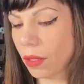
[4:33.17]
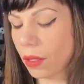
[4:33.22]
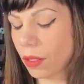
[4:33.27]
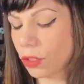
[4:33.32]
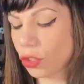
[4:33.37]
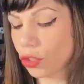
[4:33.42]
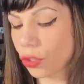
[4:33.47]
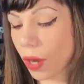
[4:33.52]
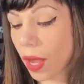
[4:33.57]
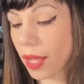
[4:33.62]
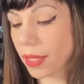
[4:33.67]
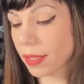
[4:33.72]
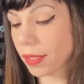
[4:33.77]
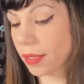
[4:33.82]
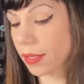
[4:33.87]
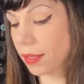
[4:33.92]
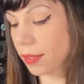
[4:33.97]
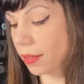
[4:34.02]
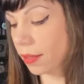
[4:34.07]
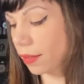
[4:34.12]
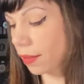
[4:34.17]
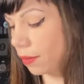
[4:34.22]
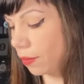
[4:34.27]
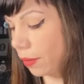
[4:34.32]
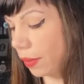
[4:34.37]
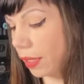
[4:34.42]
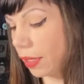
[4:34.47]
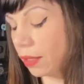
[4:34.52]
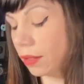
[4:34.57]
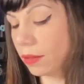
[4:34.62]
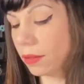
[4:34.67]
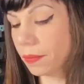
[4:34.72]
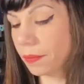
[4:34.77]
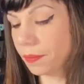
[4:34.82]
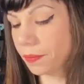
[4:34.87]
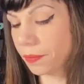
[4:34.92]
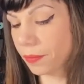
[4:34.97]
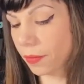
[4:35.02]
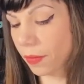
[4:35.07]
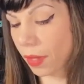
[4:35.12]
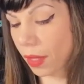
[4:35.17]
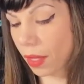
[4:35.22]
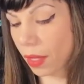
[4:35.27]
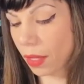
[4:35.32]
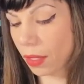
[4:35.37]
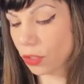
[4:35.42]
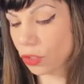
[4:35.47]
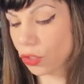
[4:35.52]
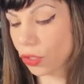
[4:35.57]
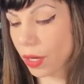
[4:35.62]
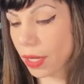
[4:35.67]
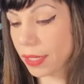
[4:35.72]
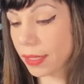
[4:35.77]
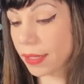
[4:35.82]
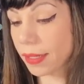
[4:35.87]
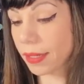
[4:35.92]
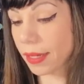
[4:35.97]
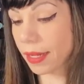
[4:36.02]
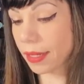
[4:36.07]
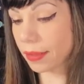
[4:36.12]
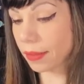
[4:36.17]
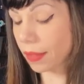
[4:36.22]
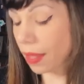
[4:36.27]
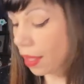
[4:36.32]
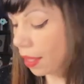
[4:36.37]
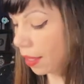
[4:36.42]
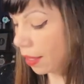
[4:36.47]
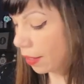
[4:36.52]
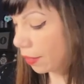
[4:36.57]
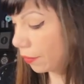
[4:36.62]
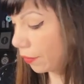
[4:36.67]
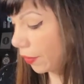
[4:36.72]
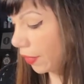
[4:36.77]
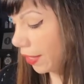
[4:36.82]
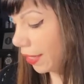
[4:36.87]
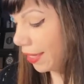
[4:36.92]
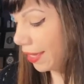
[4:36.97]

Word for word: Trust. Well, trust and love